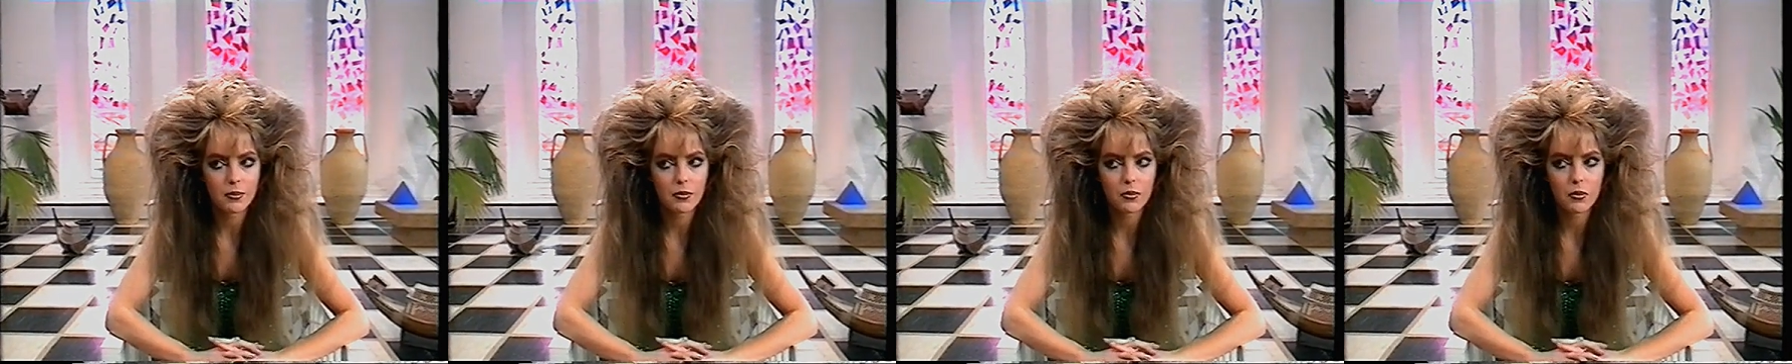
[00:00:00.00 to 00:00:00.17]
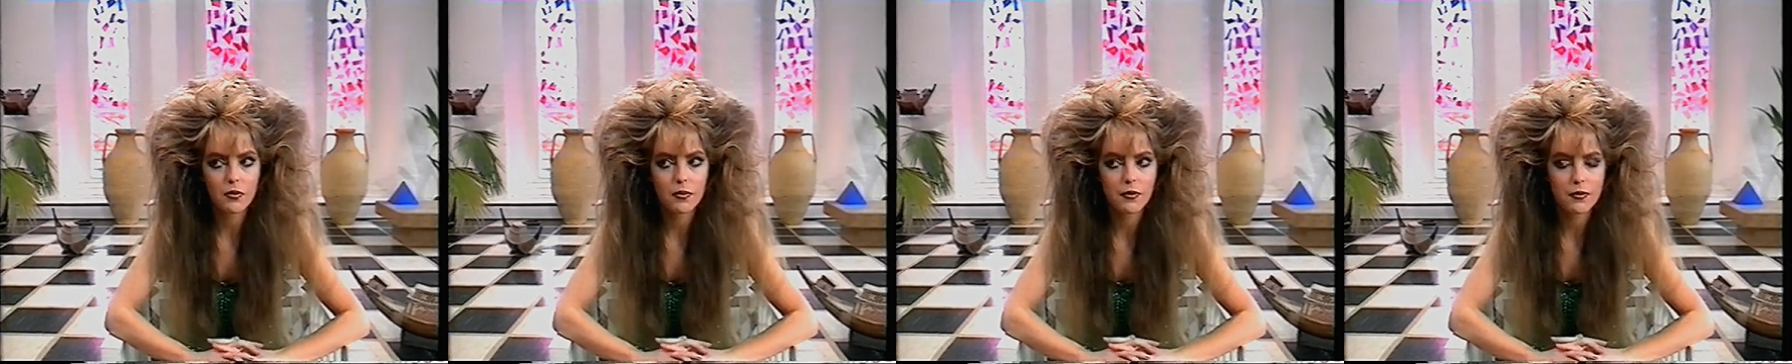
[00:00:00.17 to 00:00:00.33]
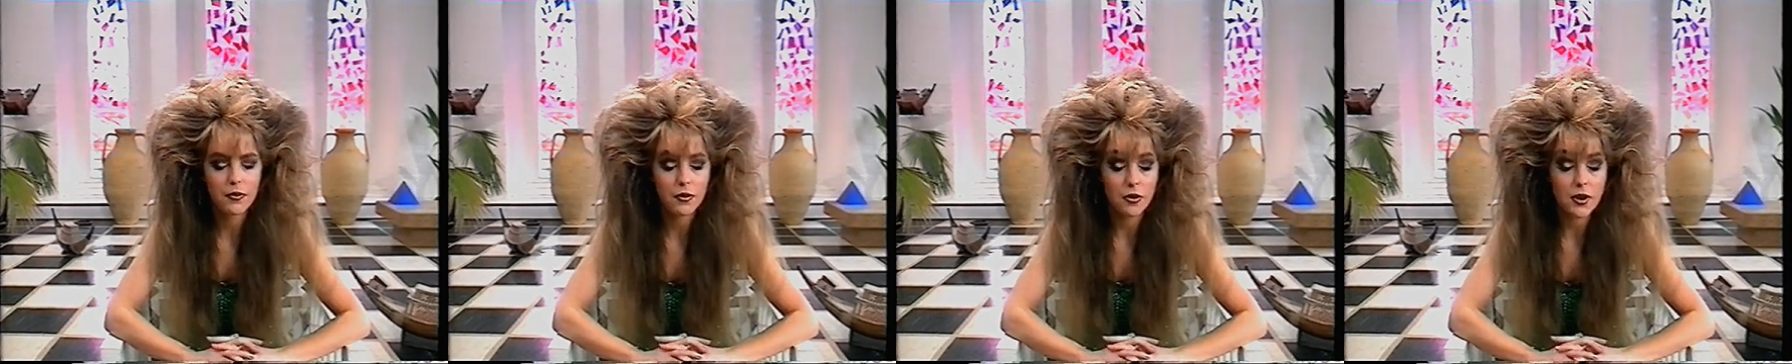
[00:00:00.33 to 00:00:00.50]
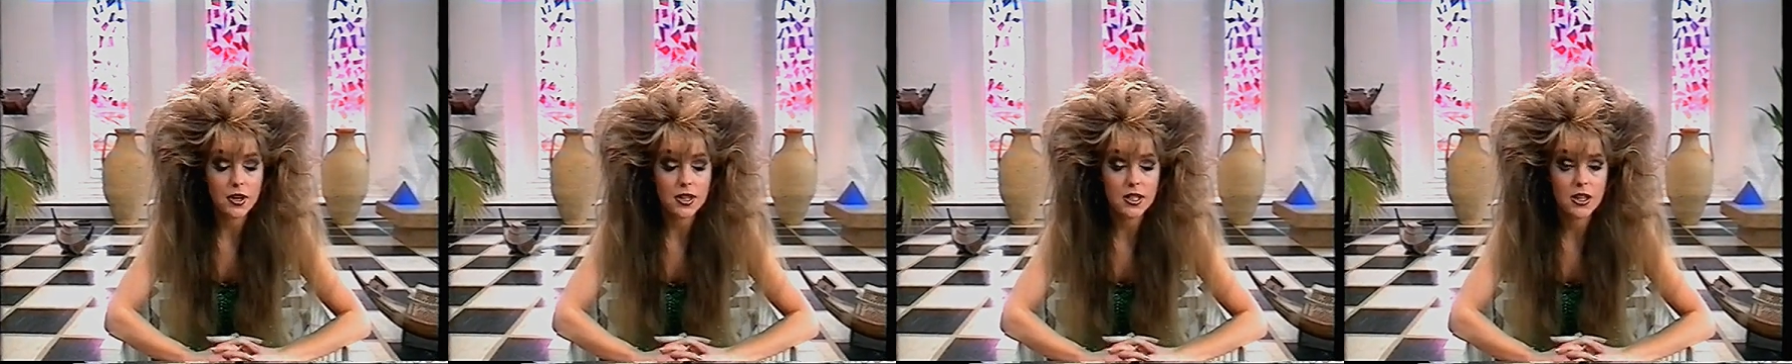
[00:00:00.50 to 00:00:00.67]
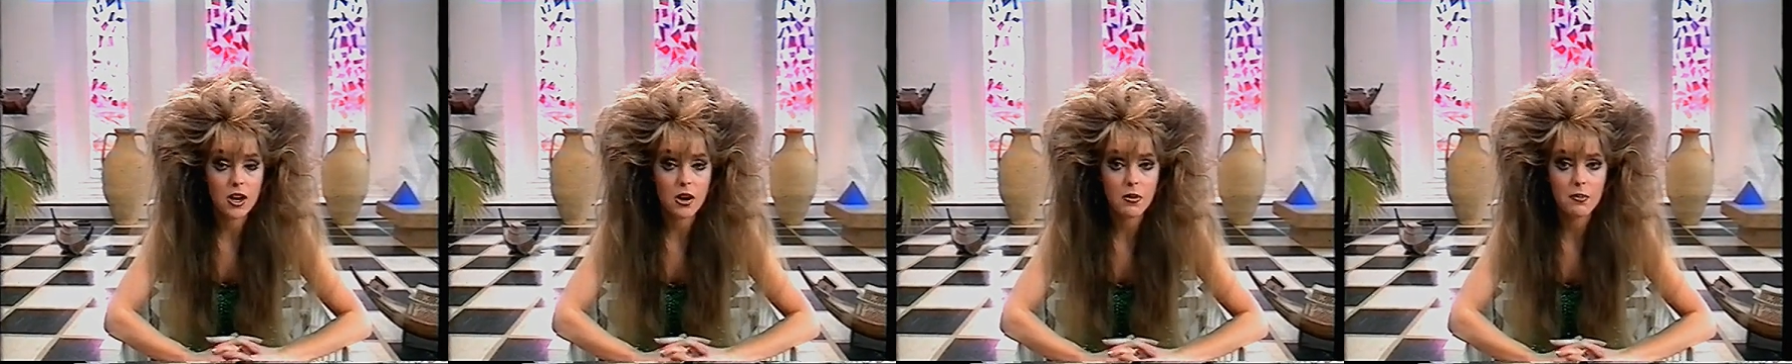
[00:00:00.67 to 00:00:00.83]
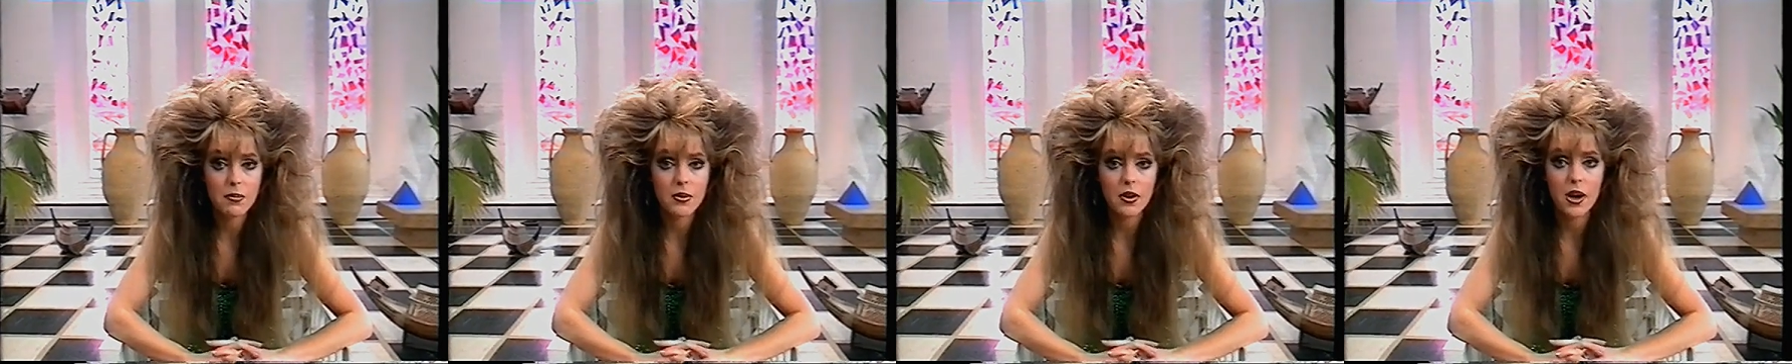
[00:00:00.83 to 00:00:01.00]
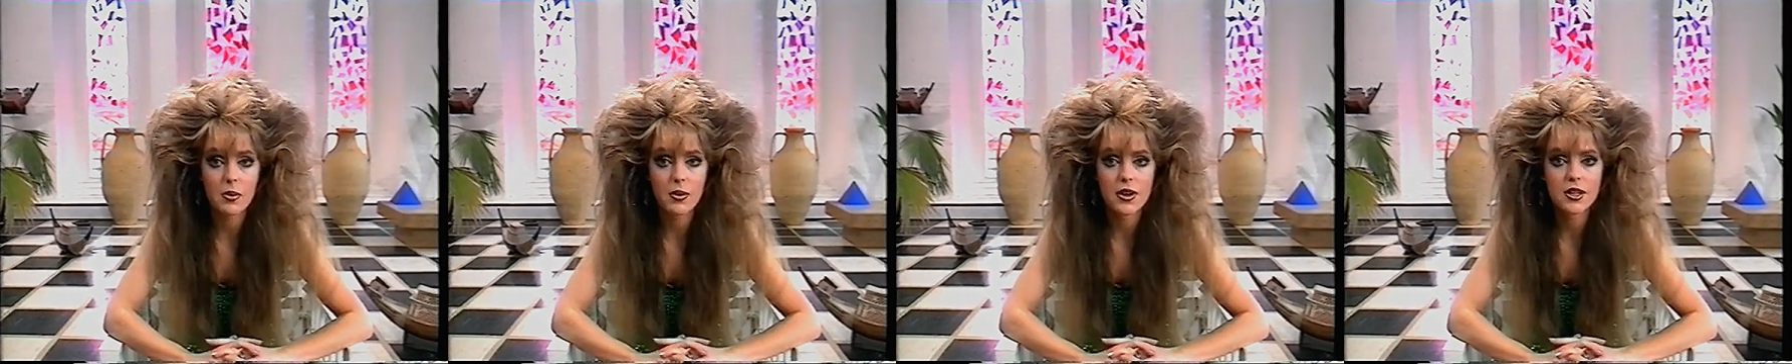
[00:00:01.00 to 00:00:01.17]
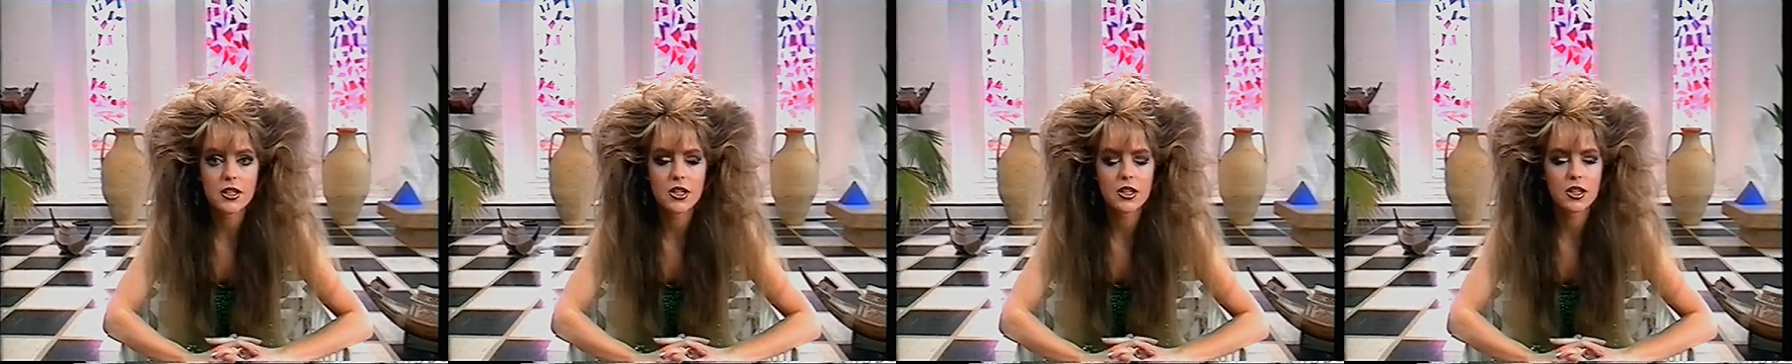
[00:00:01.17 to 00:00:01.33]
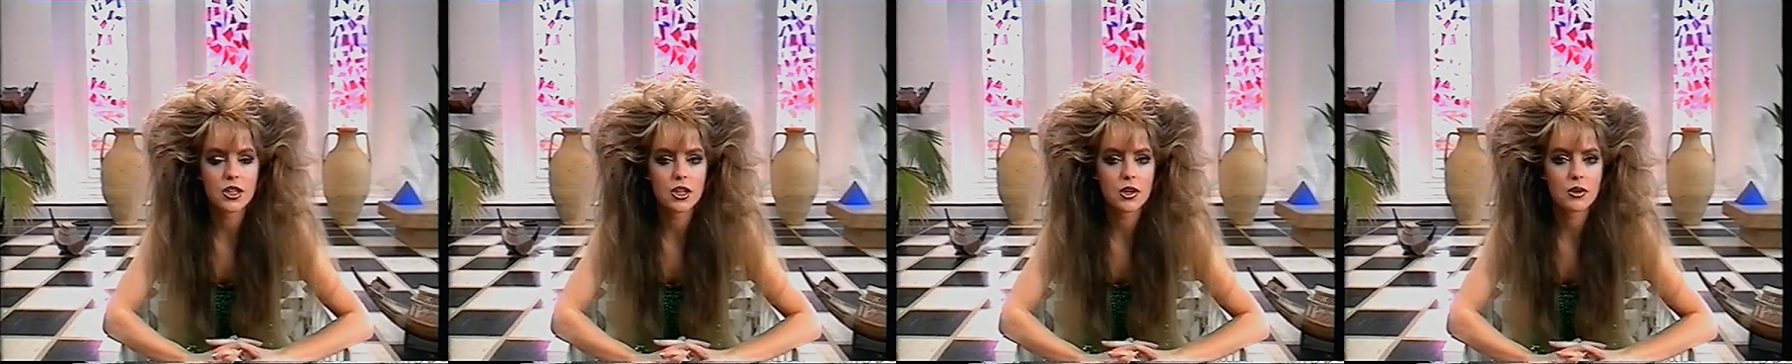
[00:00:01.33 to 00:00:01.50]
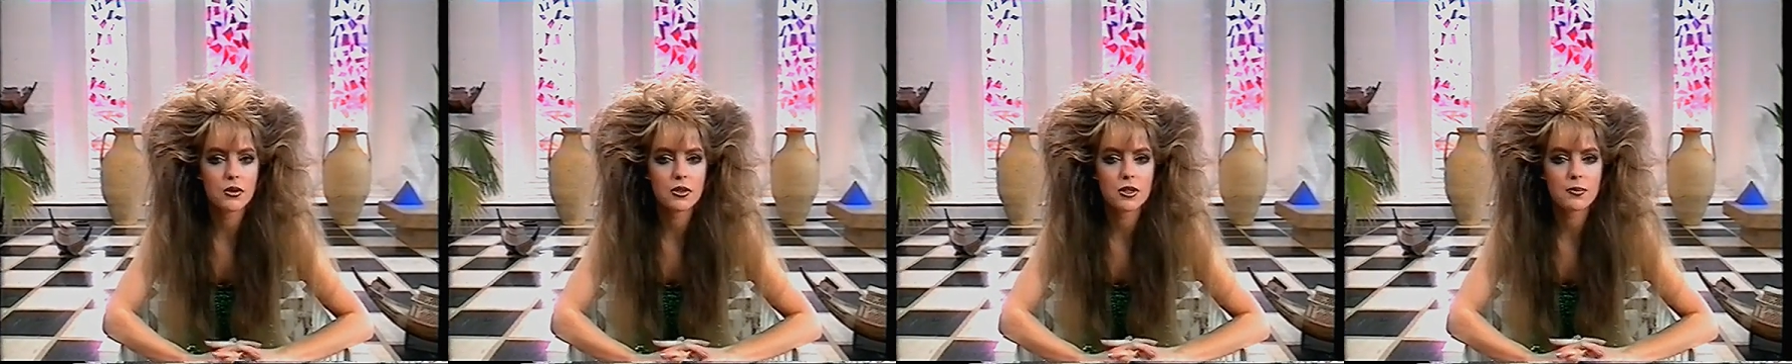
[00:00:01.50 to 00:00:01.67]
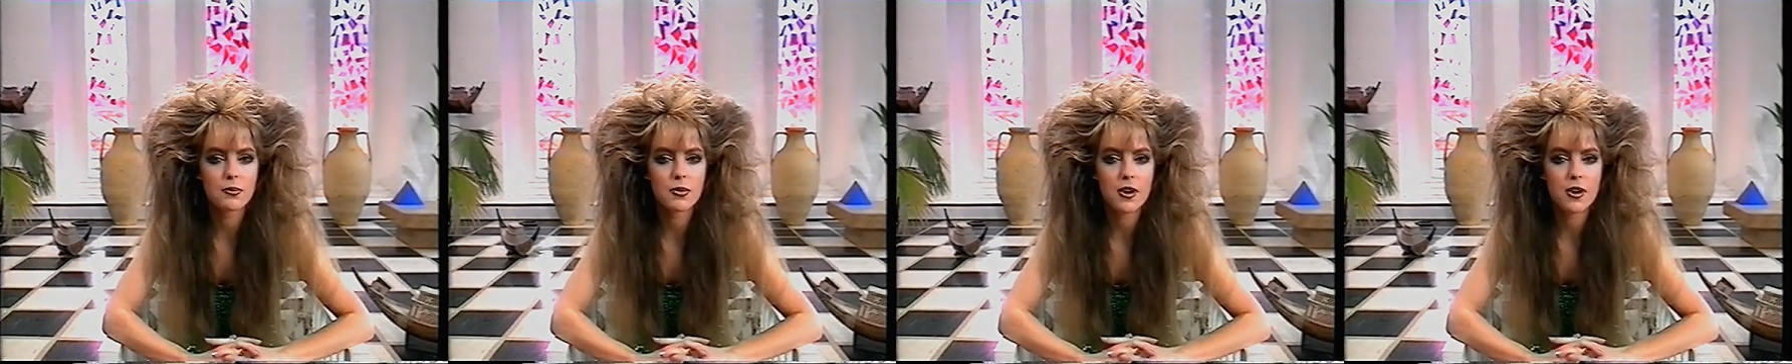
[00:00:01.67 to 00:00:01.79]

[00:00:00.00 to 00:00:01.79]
For example, I went to Tewkesbury